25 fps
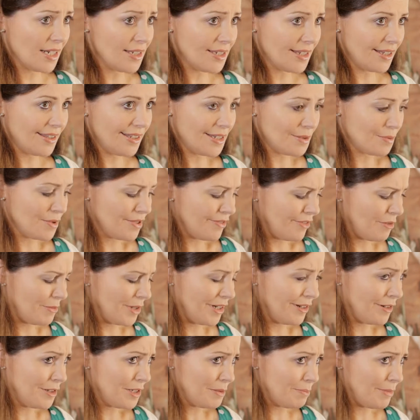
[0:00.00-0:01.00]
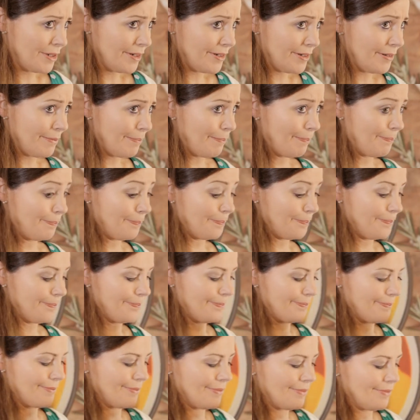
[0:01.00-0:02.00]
I say this was for my husband? Hmm.